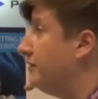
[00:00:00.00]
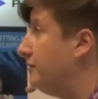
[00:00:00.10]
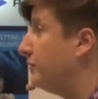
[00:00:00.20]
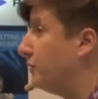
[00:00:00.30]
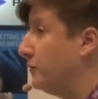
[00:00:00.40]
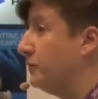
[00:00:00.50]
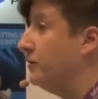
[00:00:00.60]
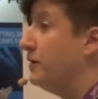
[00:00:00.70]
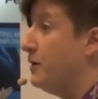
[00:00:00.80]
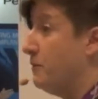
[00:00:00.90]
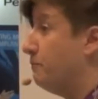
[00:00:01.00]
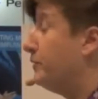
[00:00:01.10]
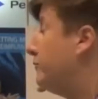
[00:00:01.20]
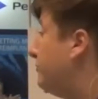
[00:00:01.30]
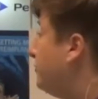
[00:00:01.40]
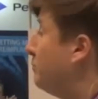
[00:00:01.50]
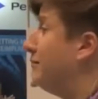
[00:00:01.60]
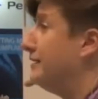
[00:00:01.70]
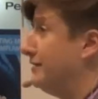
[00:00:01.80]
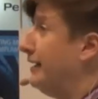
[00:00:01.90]
years ago, but it was
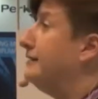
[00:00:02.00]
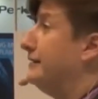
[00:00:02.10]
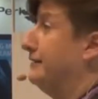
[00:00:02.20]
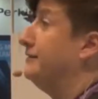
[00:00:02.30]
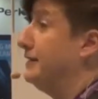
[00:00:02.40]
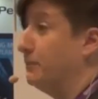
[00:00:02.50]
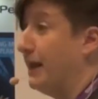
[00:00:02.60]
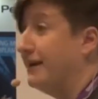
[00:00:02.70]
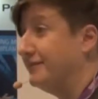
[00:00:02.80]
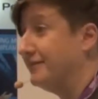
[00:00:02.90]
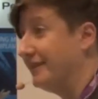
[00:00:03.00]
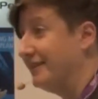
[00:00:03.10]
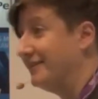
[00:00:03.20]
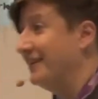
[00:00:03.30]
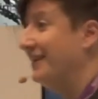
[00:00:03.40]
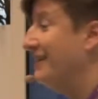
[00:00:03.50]
super exciting to see a blastocyst.